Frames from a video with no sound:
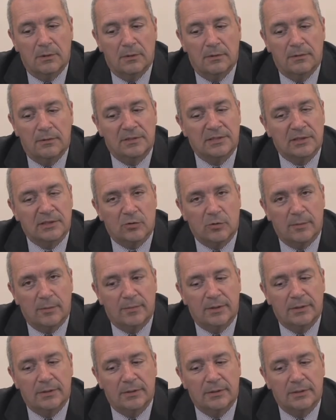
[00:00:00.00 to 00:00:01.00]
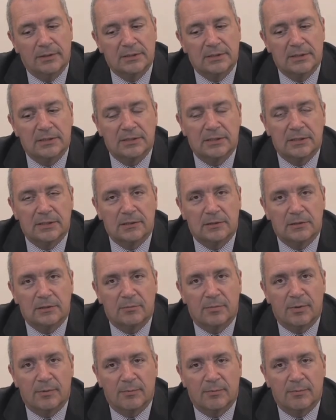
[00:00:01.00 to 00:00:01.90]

This equipment is considered to be